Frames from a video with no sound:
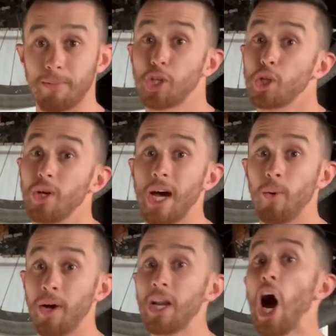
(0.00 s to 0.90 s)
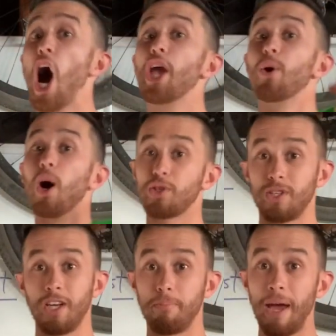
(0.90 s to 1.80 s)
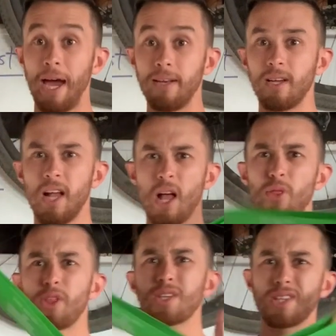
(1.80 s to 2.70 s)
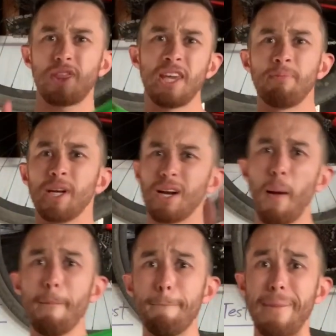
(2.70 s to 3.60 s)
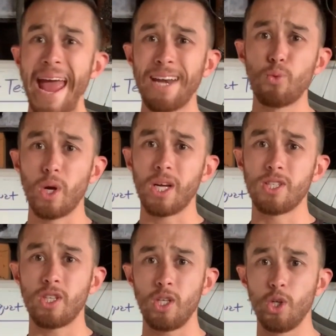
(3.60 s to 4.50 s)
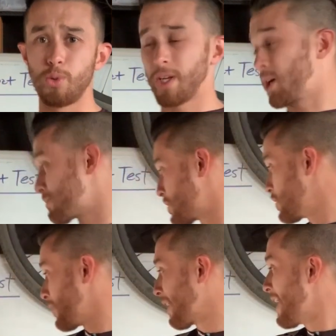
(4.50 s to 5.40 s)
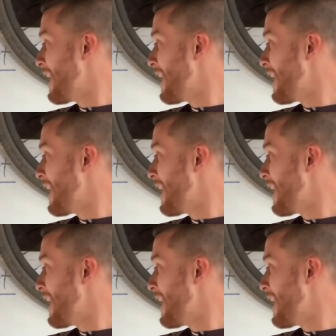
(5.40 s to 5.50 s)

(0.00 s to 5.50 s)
I'm going to show you that one. You also need a band. There's the theme here. Band work is huge when it comes to doing